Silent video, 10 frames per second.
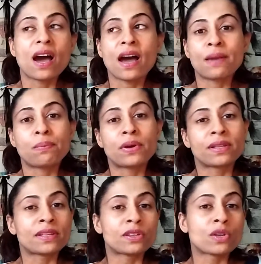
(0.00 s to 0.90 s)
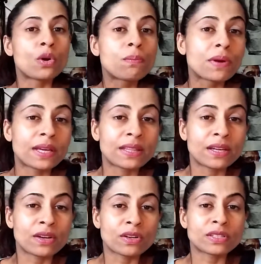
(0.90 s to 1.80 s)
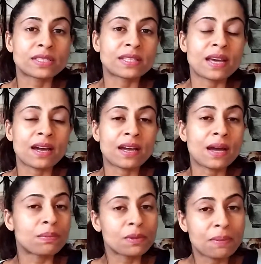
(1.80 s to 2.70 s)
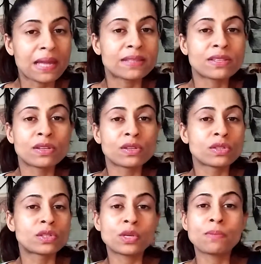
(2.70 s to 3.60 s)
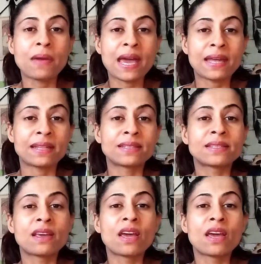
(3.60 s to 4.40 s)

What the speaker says: I put a little notebook in there, just a couple of pencils, 2 pens,